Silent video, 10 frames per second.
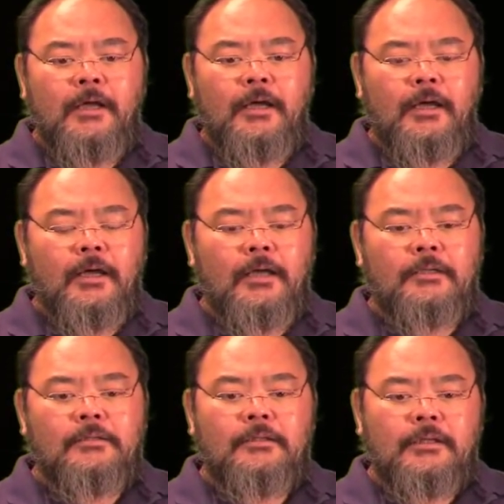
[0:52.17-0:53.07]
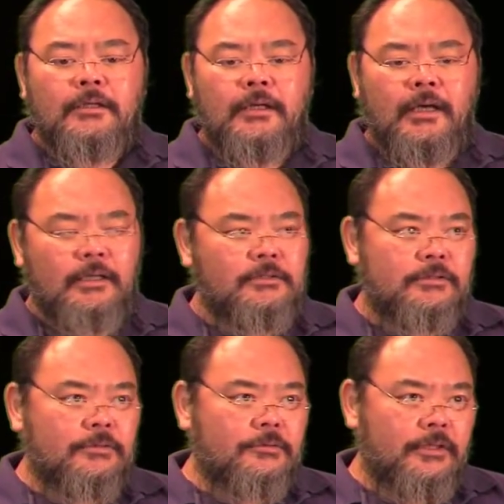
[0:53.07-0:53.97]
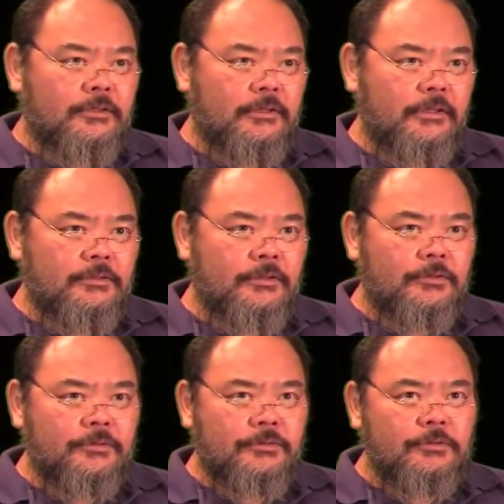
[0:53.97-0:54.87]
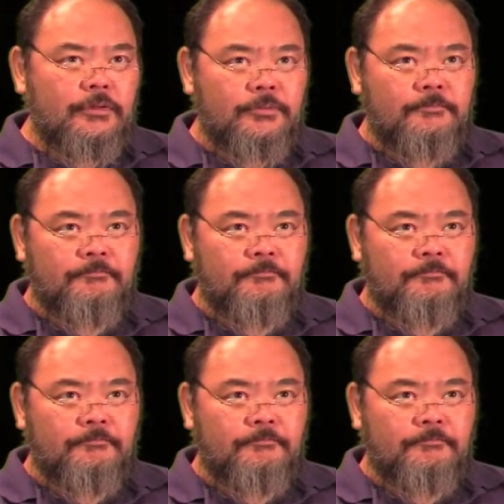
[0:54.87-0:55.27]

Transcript: and X is greater than equal to 0.